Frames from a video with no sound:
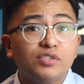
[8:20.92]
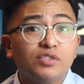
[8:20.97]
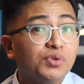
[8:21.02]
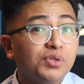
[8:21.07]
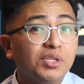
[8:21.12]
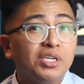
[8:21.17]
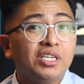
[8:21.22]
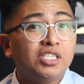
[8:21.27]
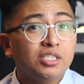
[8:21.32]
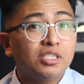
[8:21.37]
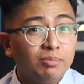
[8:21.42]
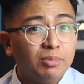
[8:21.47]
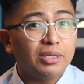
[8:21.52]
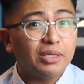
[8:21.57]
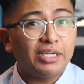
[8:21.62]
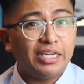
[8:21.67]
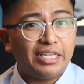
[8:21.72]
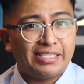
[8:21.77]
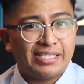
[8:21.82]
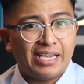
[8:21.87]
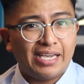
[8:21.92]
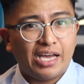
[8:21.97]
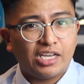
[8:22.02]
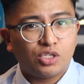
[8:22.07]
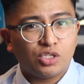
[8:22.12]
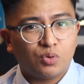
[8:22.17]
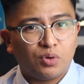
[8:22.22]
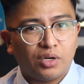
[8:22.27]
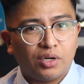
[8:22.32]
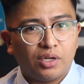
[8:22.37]
for the disability
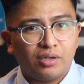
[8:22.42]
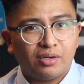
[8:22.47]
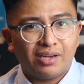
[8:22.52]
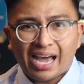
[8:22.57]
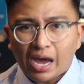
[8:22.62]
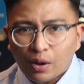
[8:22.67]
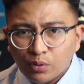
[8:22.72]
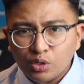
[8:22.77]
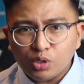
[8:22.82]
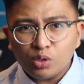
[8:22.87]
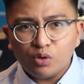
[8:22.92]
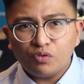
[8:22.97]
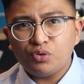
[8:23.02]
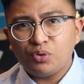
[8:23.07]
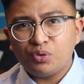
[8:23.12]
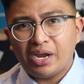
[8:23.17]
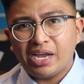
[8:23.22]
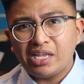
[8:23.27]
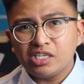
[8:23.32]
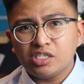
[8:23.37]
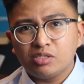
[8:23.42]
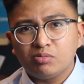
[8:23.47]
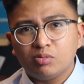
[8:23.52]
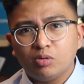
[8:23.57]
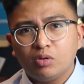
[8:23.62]
tax credit how do you know if you're eligible